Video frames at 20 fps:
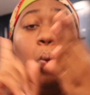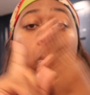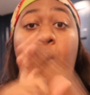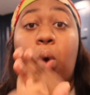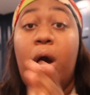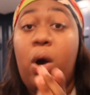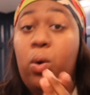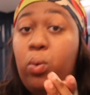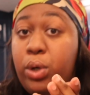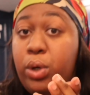
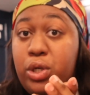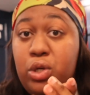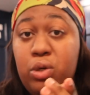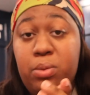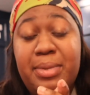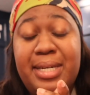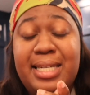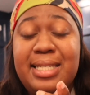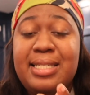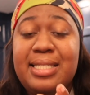What will you
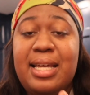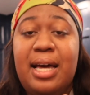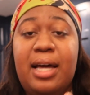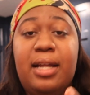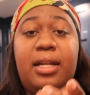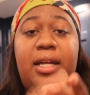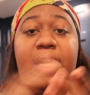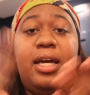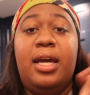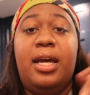be
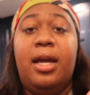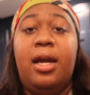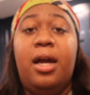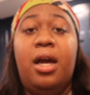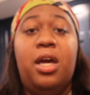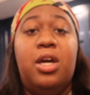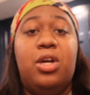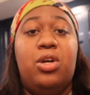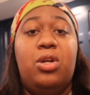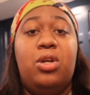selling?
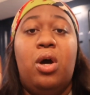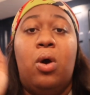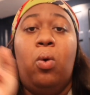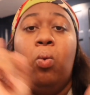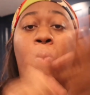You know,